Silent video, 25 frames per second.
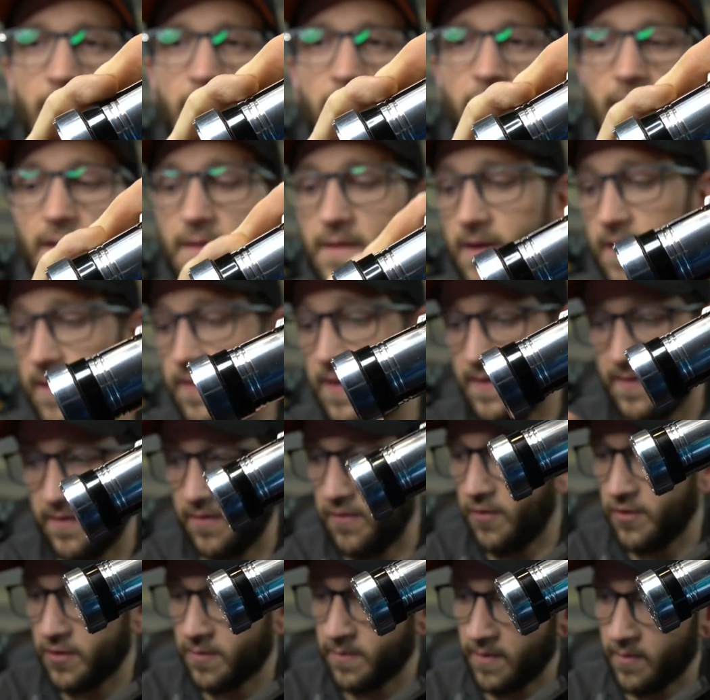and uh, like the
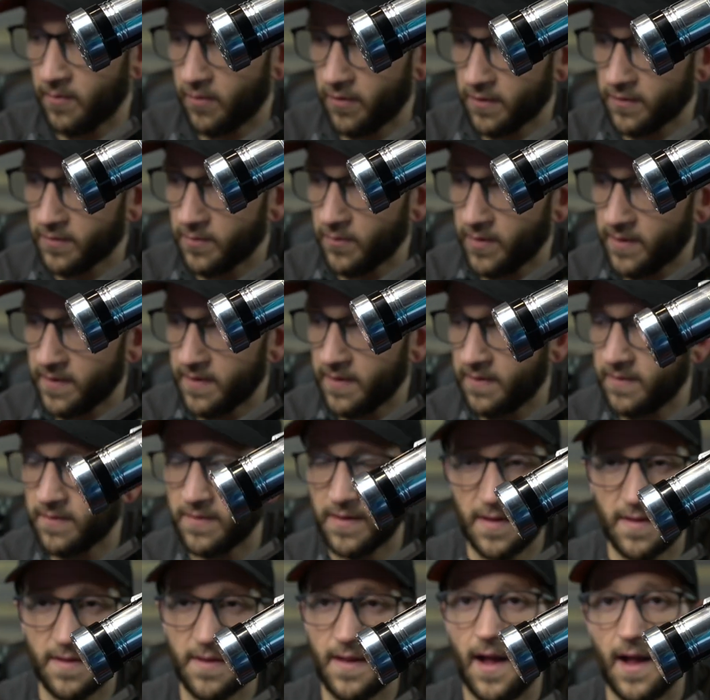Ultimate Works one
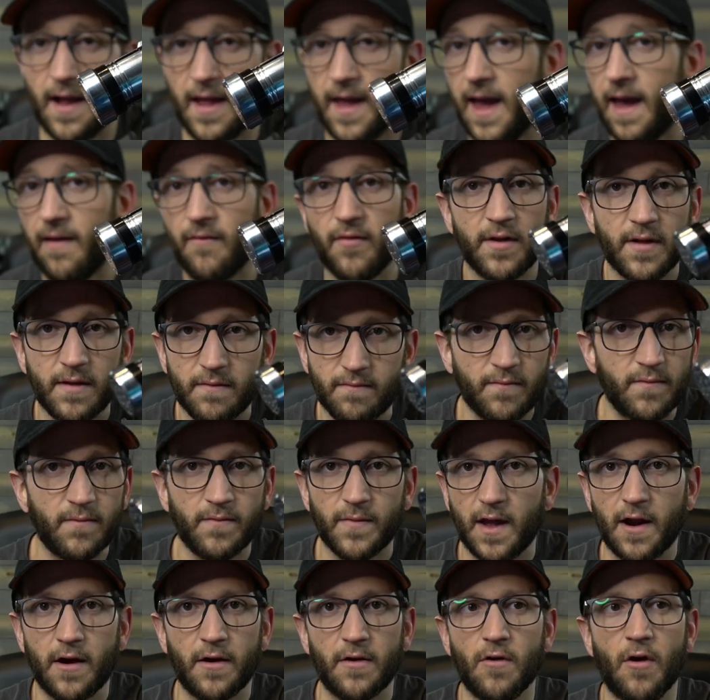does not have it
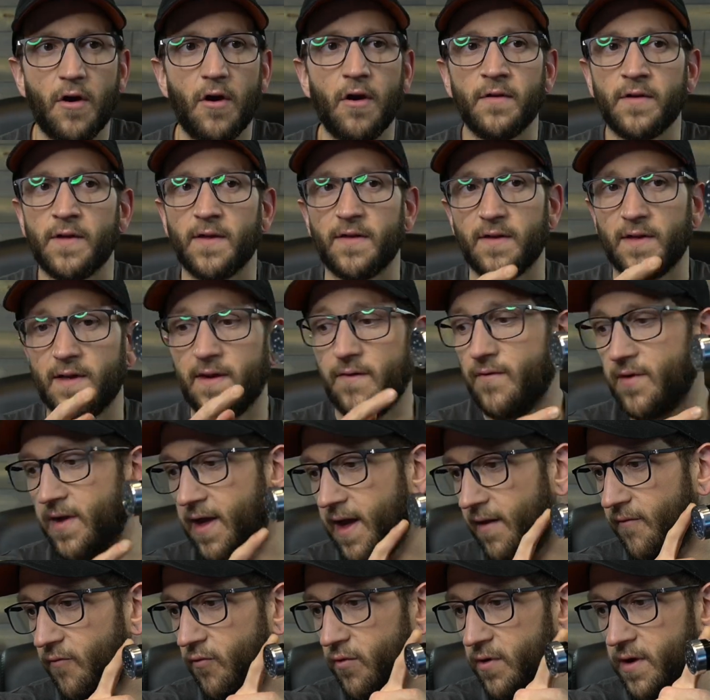there at all. doesn't even
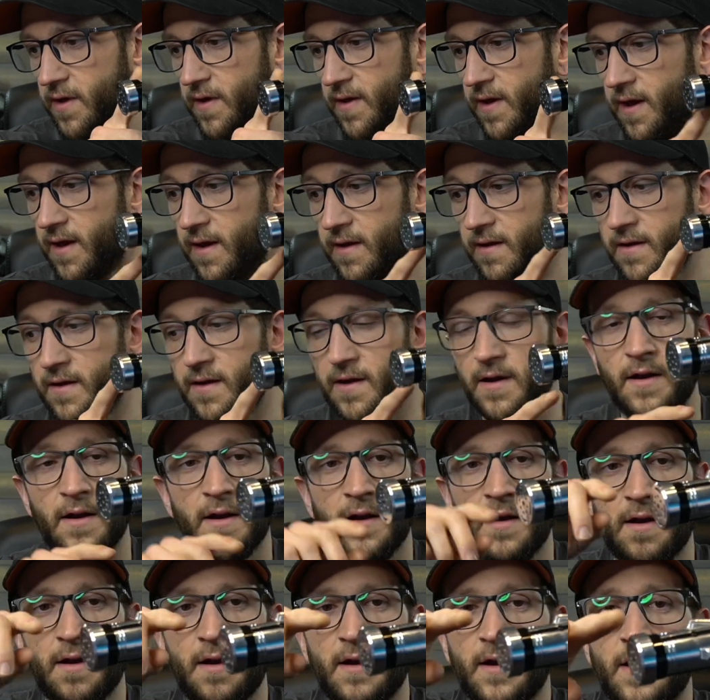have one of the.
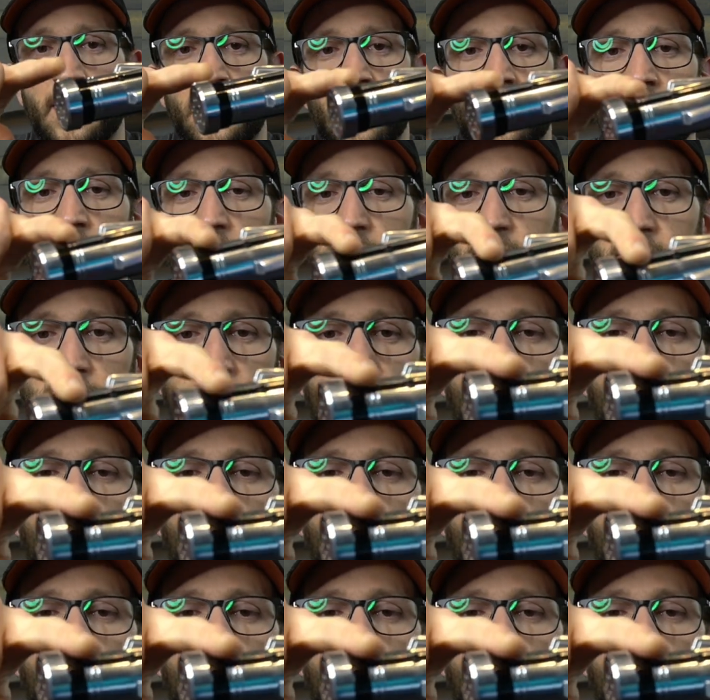There's